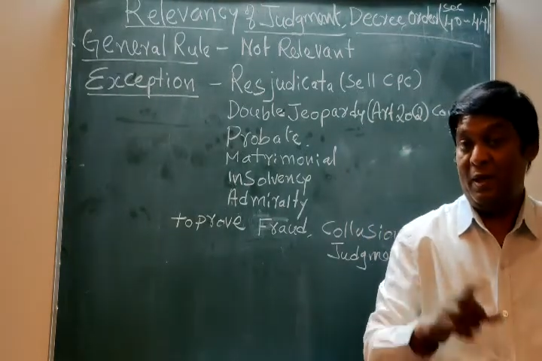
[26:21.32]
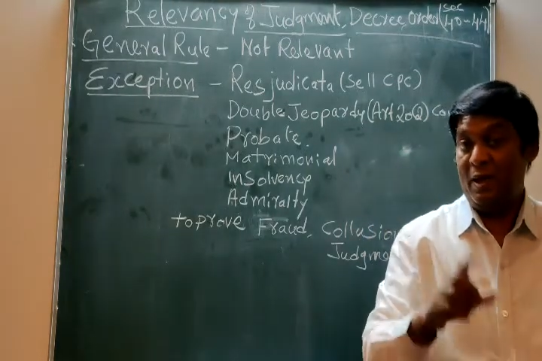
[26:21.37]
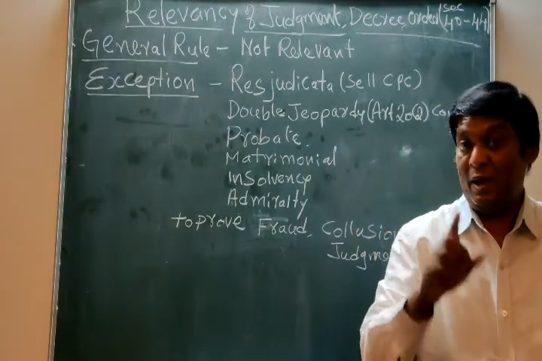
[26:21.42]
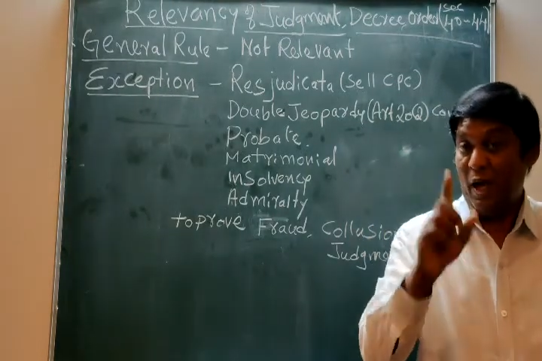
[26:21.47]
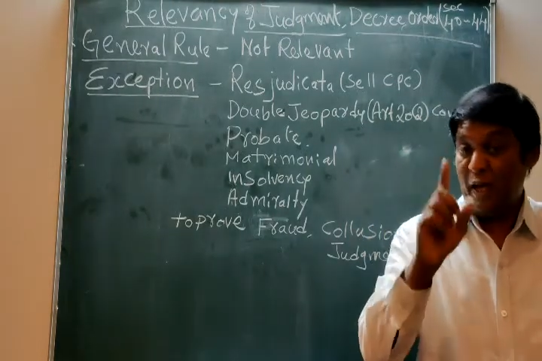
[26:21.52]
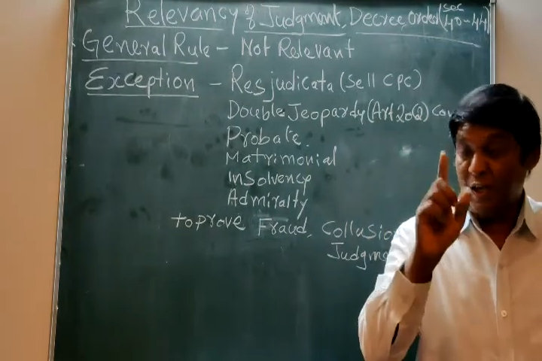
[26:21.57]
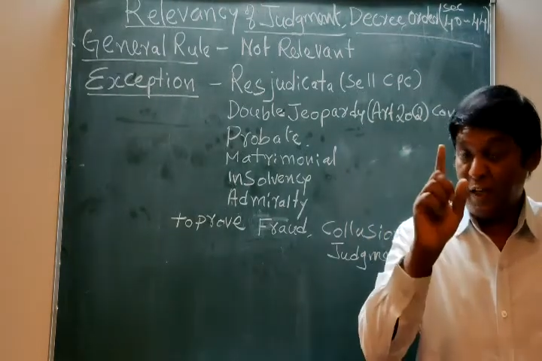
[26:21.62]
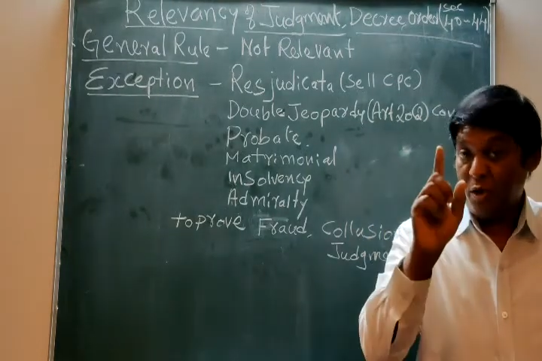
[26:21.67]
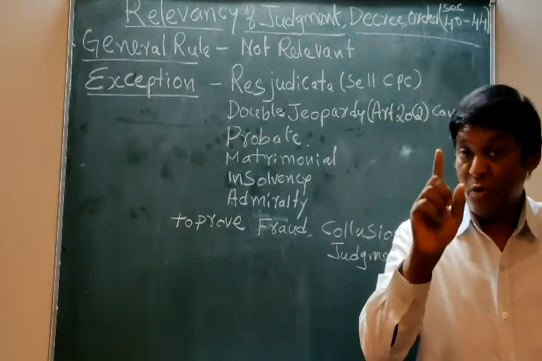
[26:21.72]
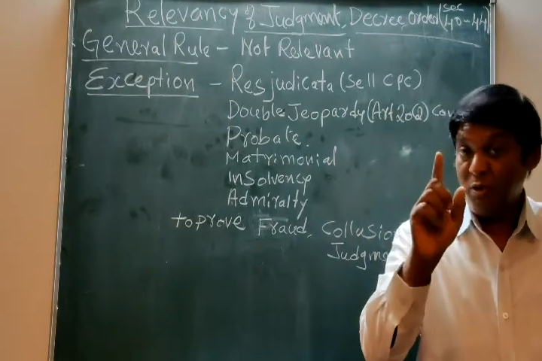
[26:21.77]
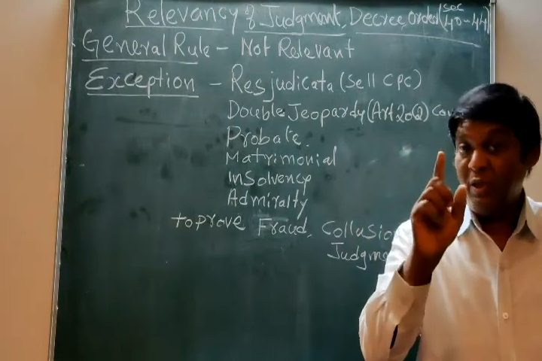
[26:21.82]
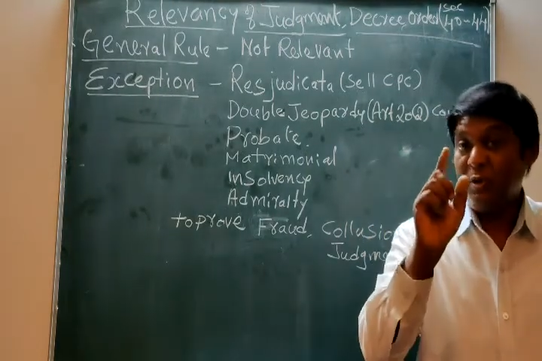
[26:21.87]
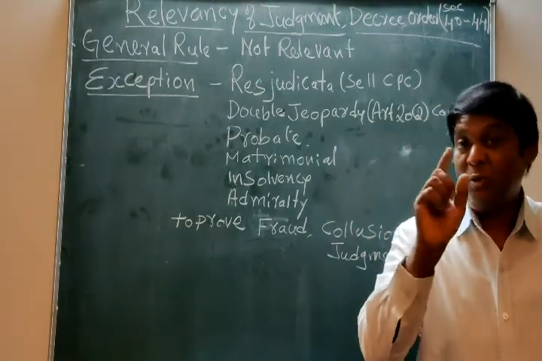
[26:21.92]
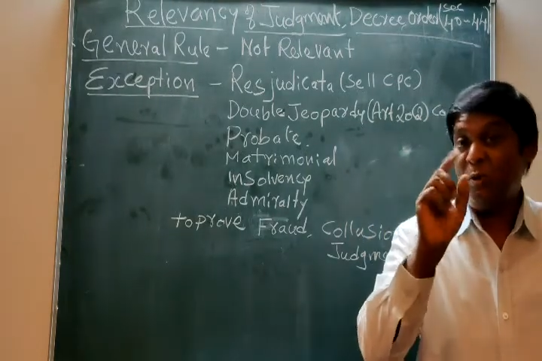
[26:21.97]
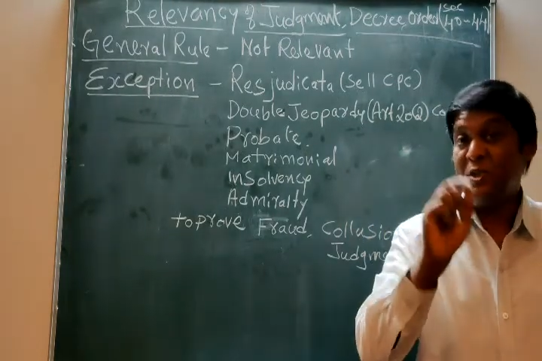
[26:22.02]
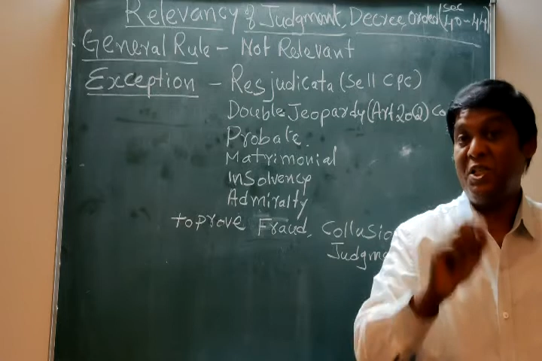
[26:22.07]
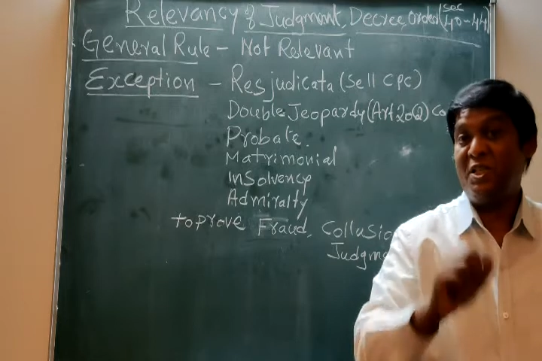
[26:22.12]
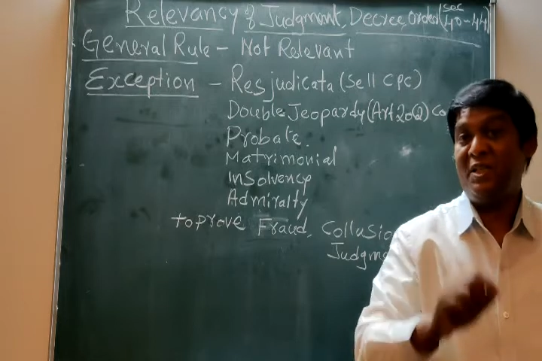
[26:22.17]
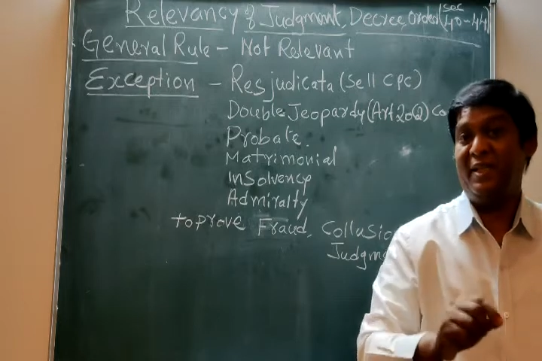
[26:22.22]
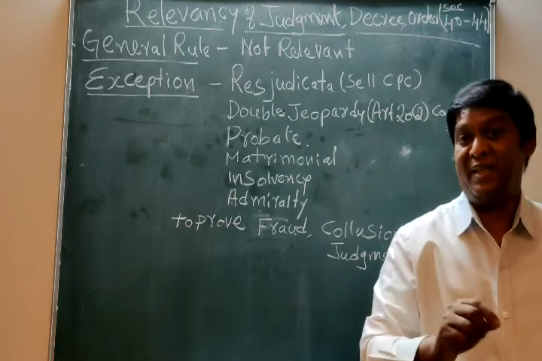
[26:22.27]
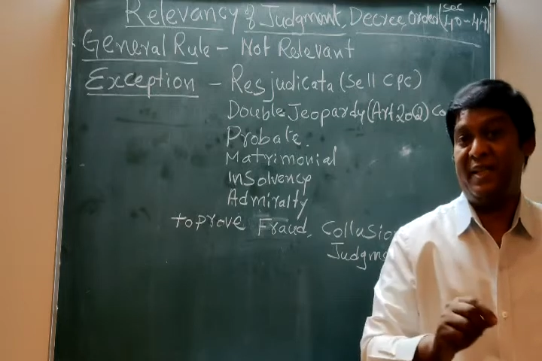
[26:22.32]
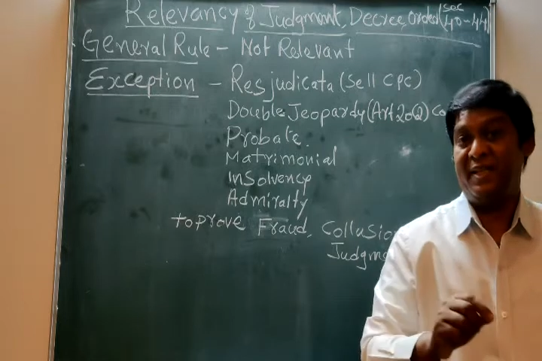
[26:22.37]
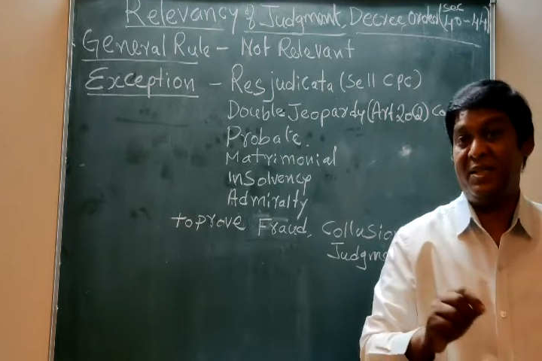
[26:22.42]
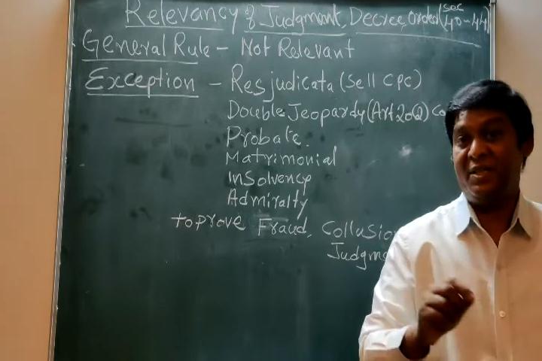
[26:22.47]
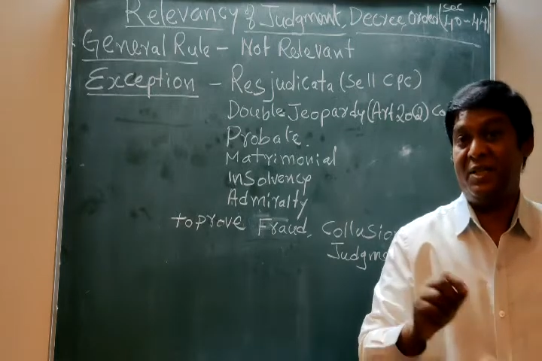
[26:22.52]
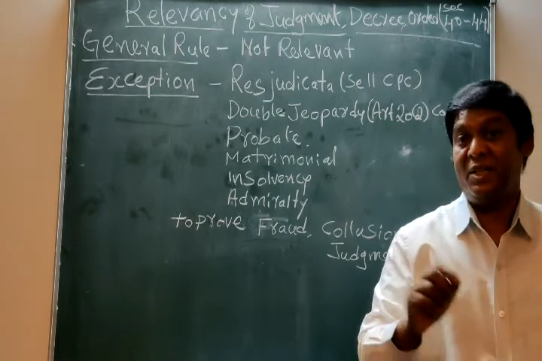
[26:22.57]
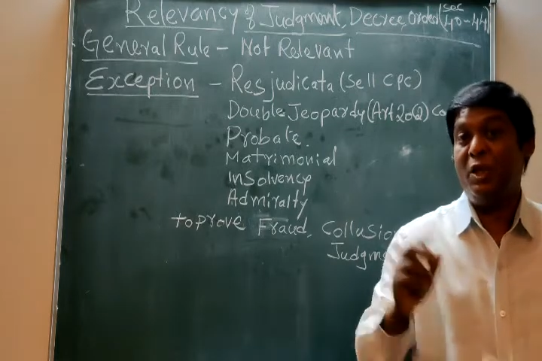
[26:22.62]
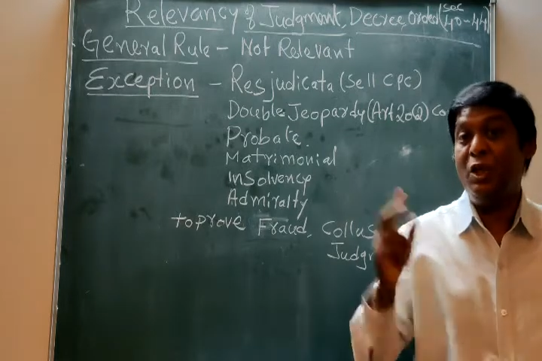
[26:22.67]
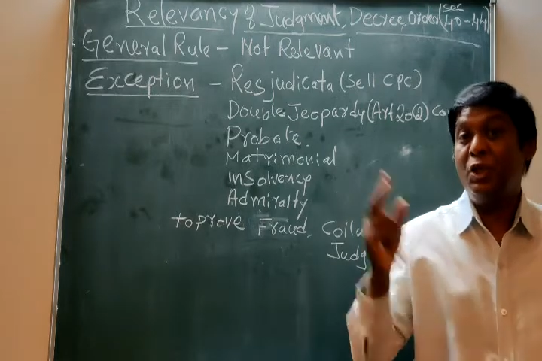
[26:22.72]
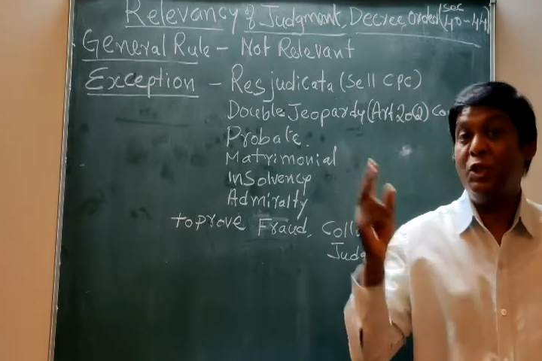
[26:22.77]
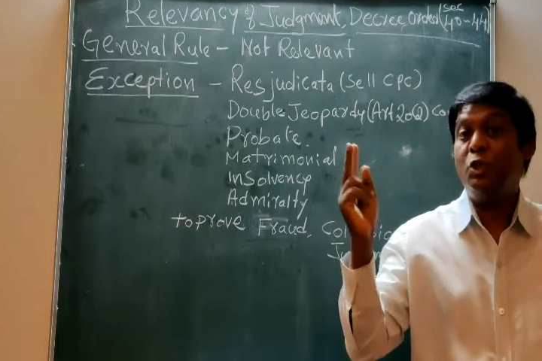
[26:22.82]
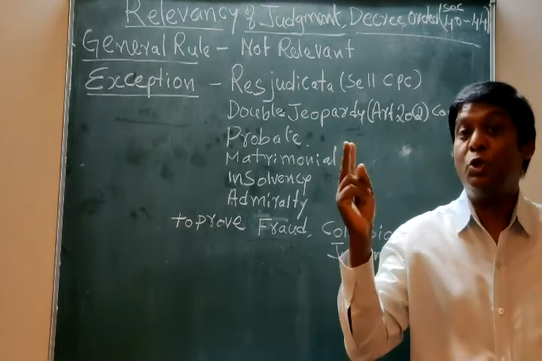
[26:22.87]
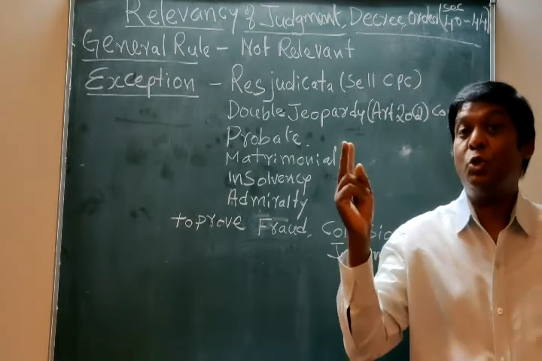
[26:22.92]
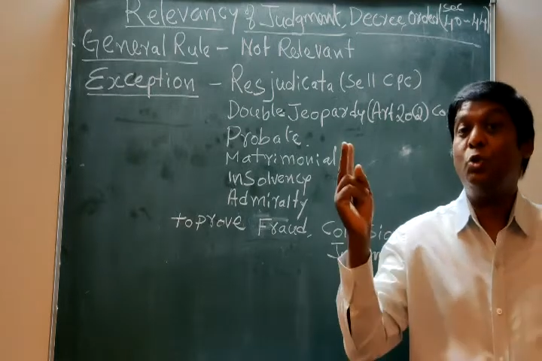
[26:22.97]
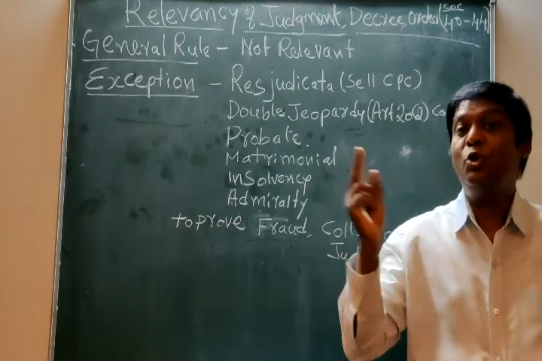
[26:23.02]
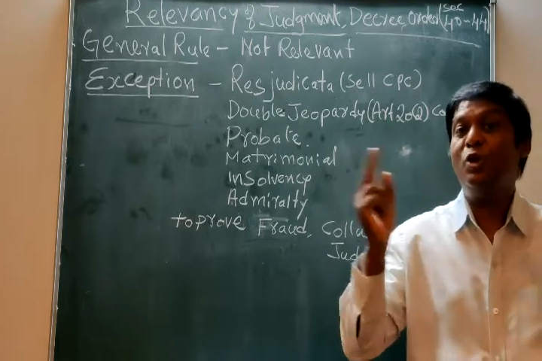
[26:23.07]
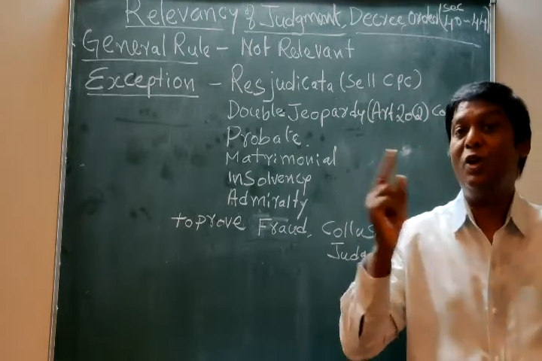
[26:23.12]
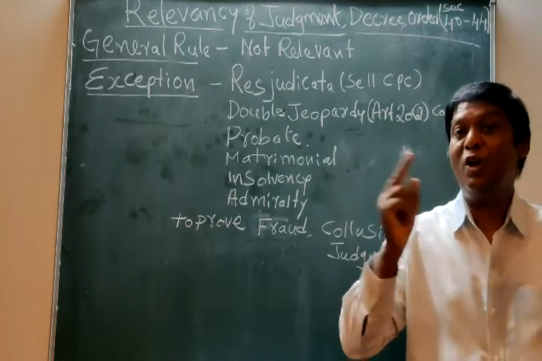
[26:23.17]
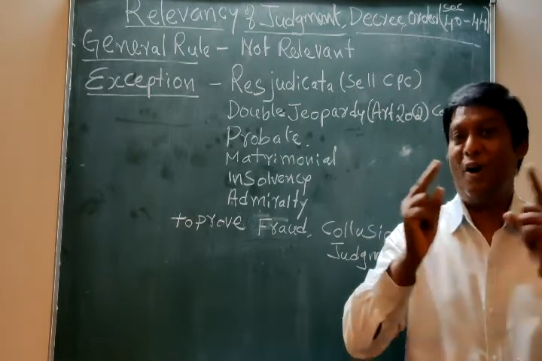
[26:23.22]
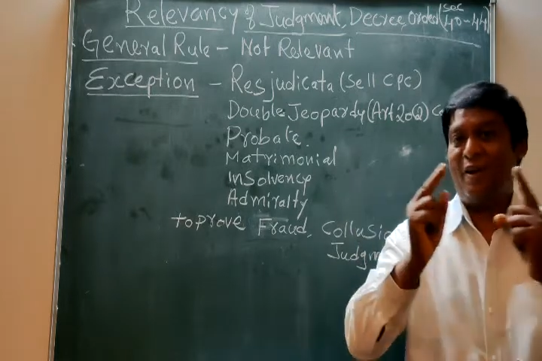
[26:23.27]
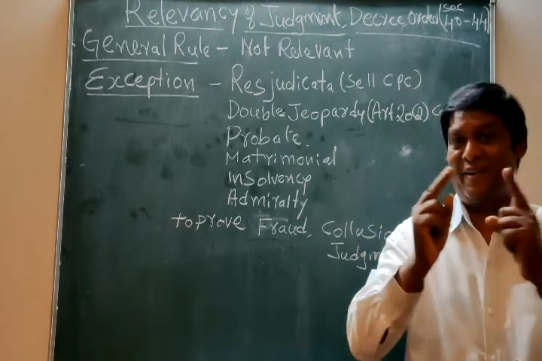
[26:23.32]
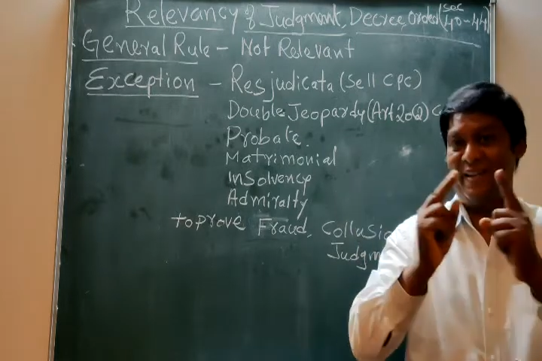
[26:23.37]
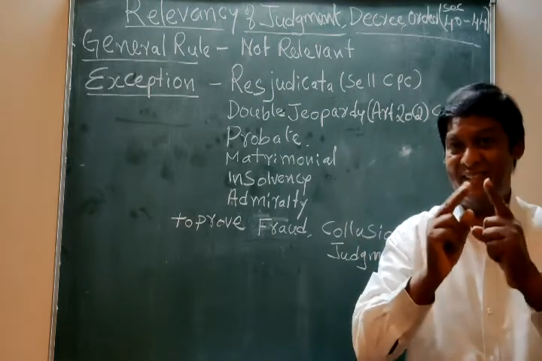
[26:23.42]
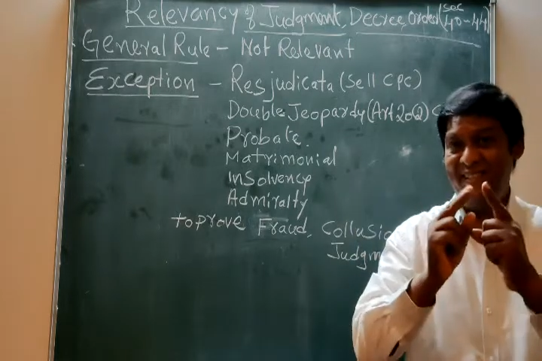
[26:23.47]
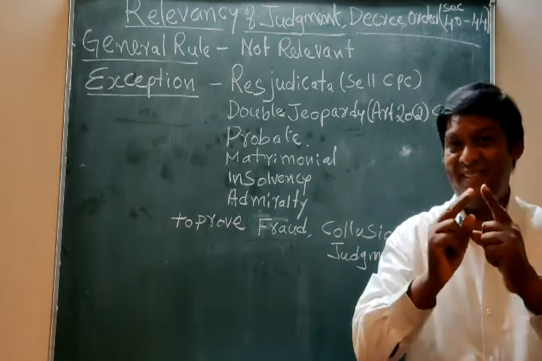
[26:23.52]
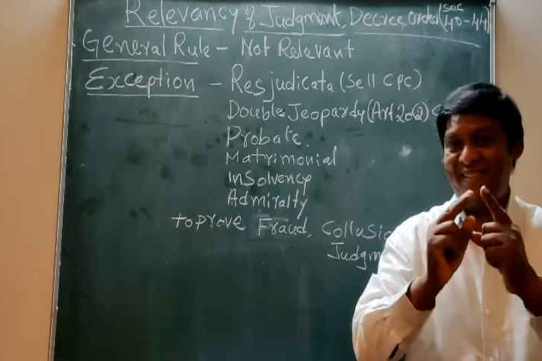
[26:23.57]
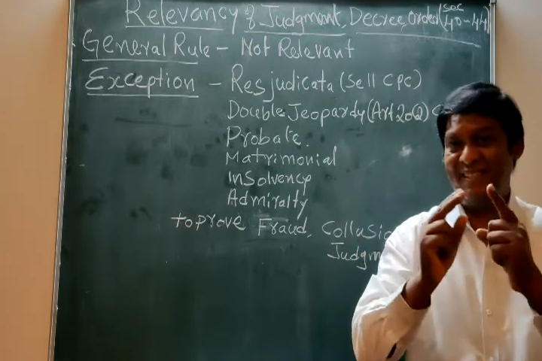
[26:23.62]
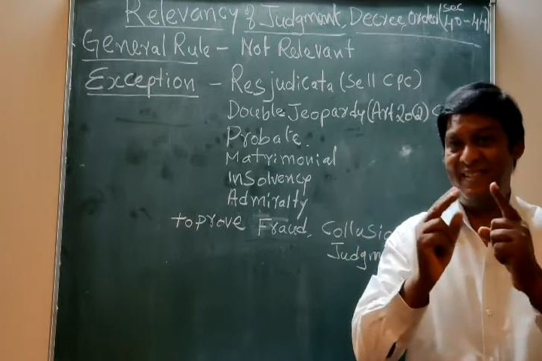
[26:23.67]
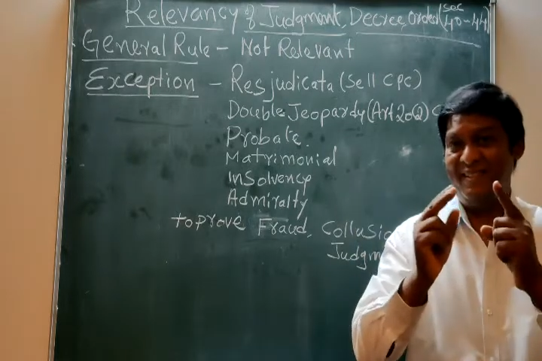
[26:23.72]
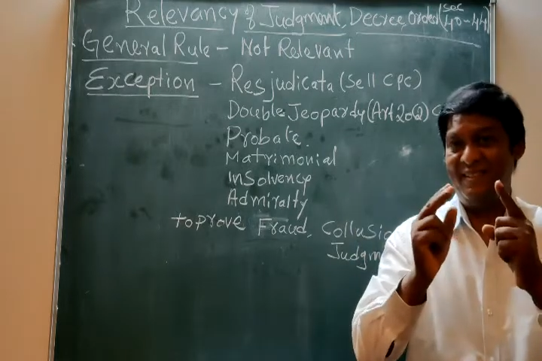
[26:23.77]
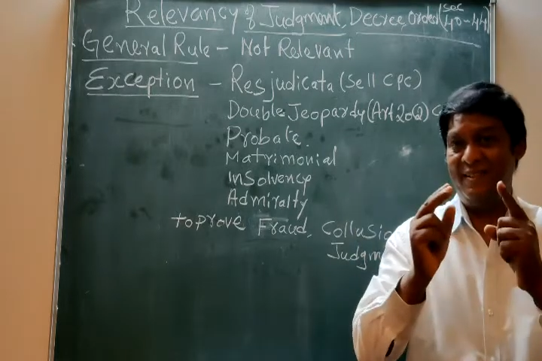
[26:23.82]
And now the question is, two lawyers